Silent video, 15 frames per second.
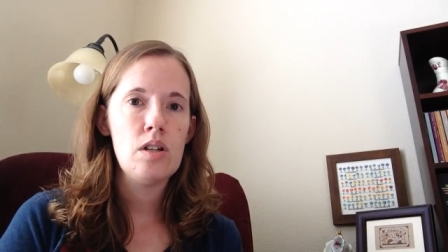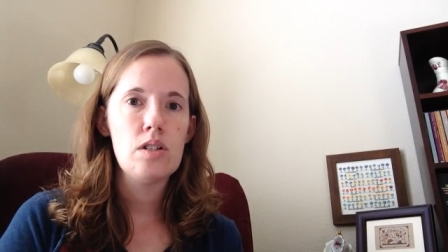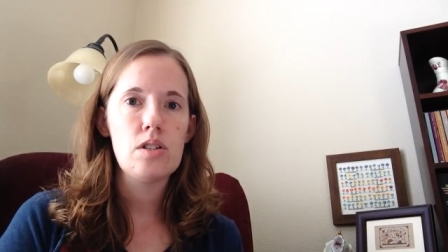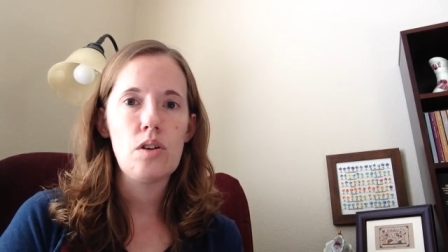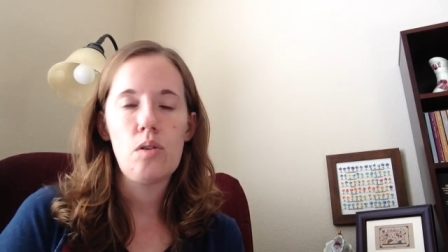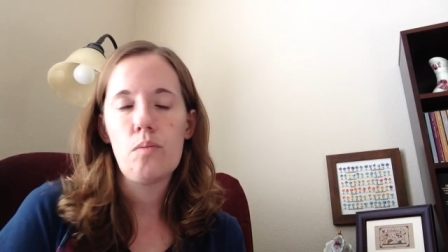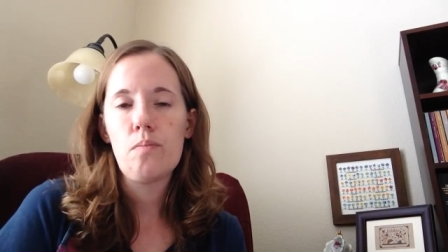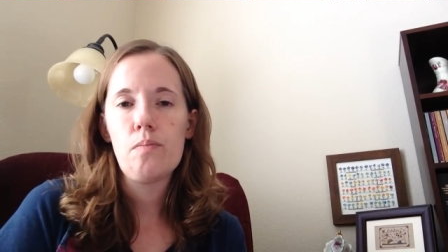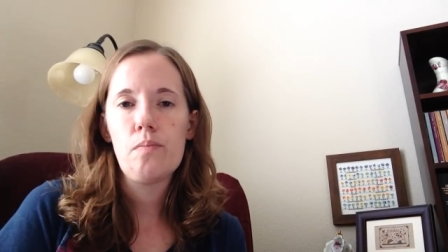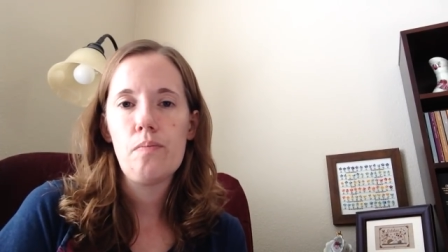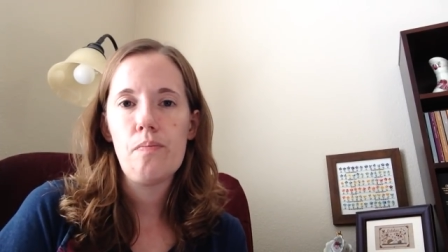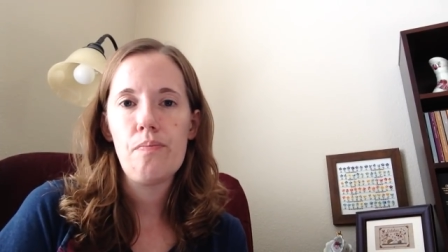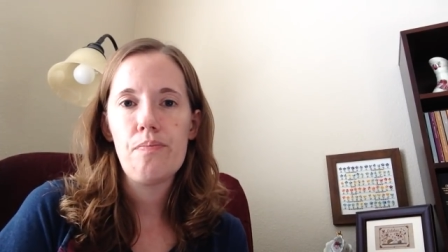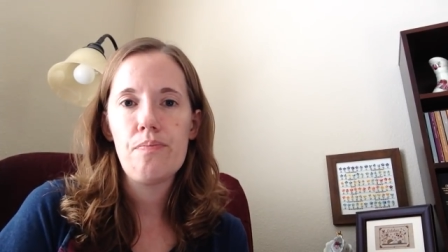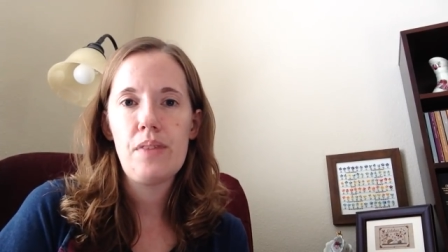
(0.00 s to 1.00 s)
So
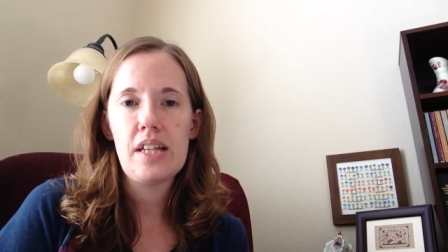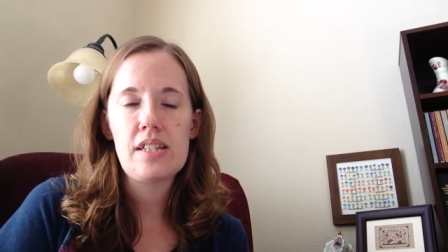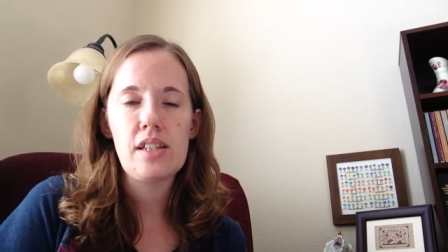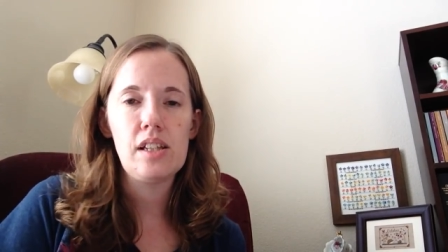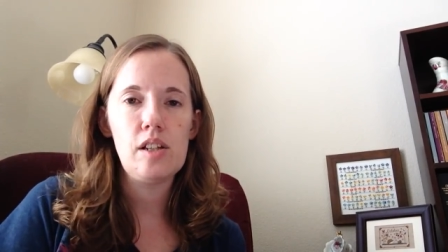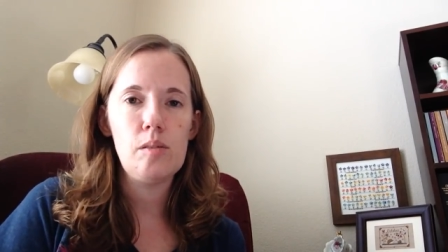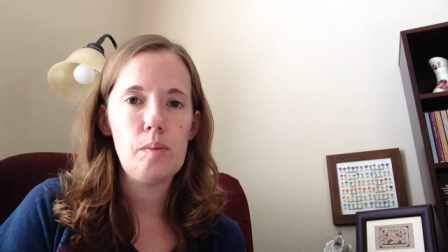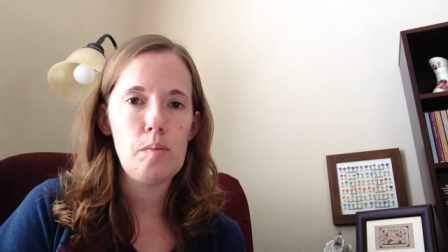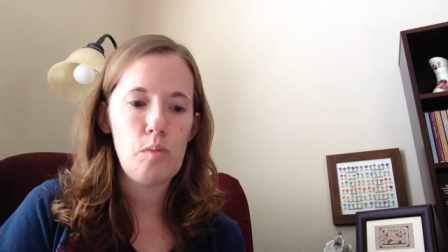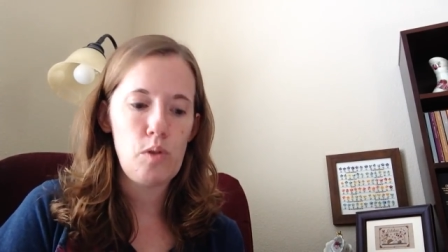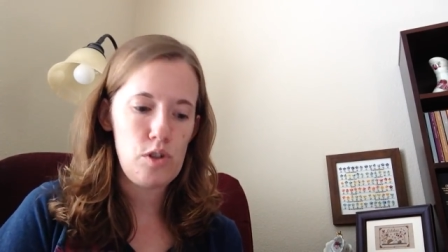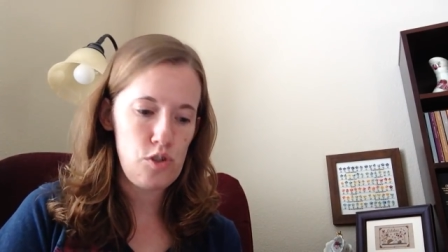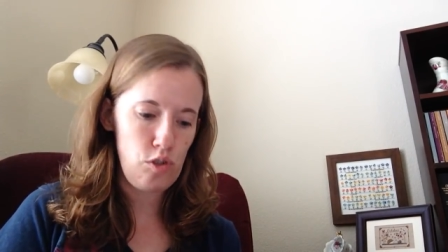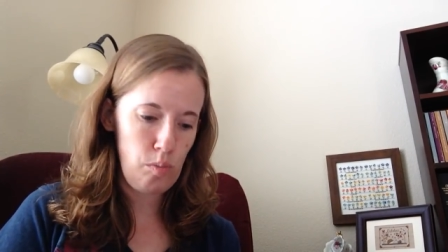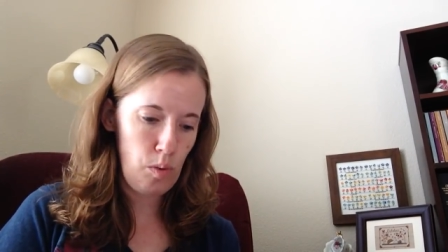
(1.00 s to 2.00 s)
that's a little bit
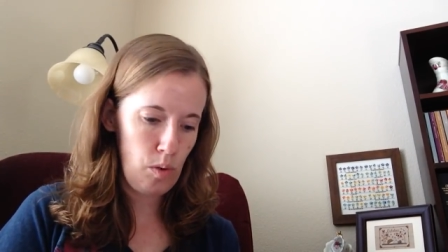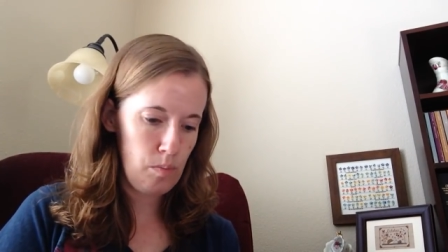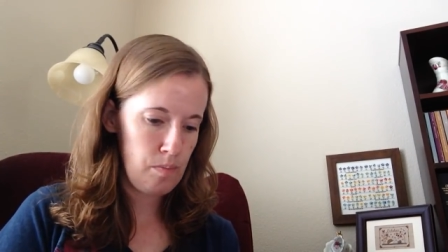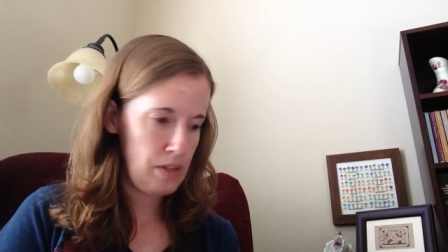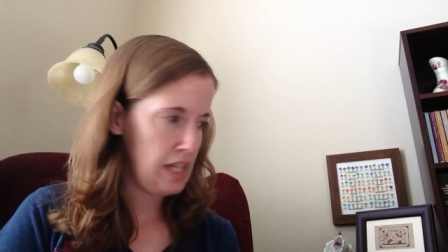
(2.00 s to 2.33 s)
more doable.